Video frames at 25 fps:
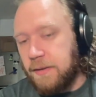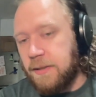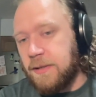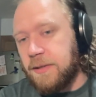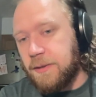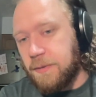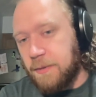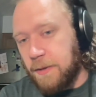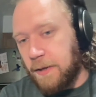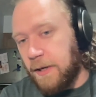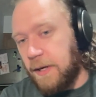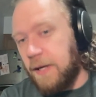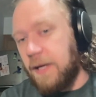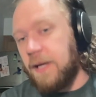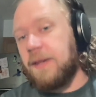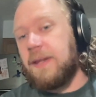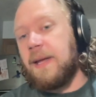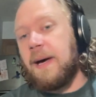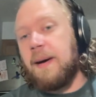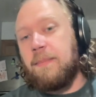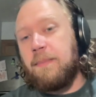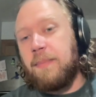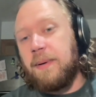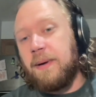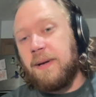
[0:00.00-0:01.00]
So we're going to hit
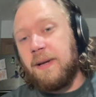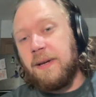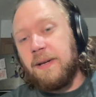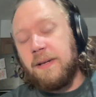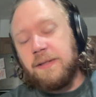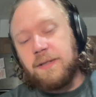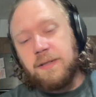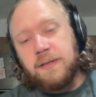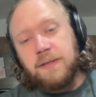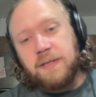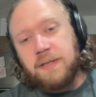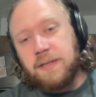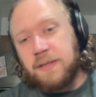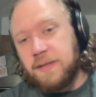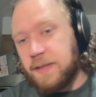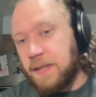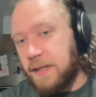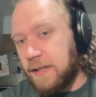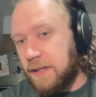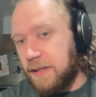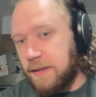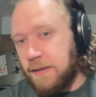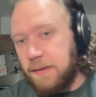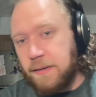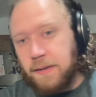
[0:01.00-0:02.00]
that bend just as
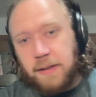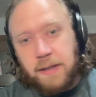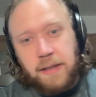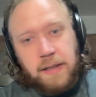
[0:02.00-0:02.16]
like a